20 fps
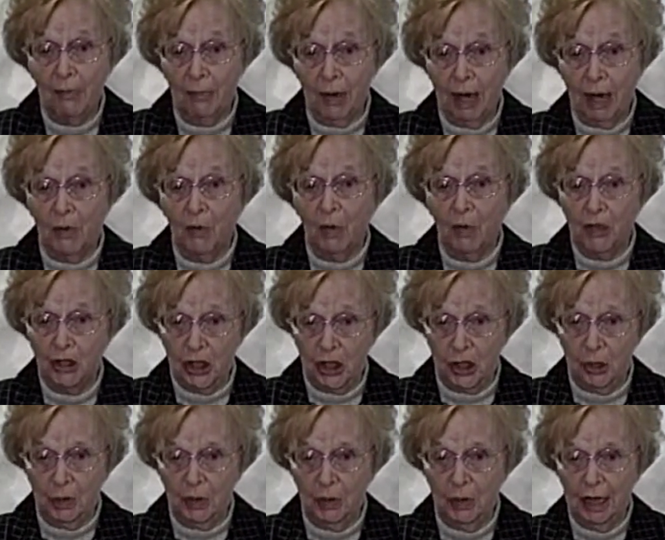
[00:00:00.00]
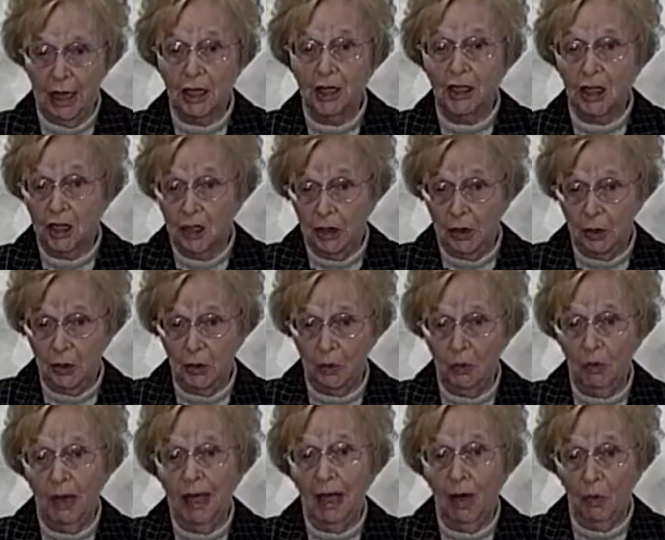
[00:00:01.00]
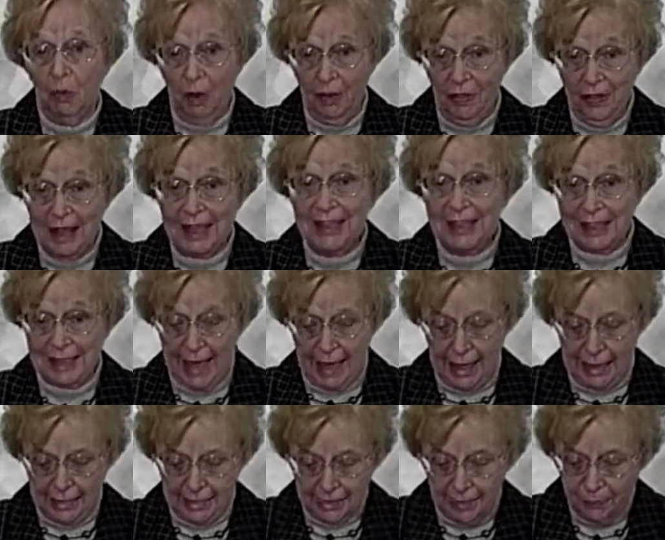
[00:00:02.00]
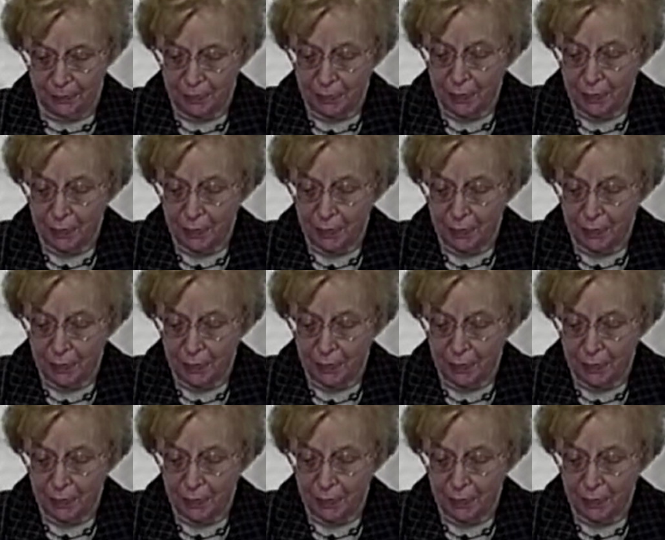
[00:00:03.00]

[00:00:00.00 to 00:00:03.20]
but I want you to do what this says.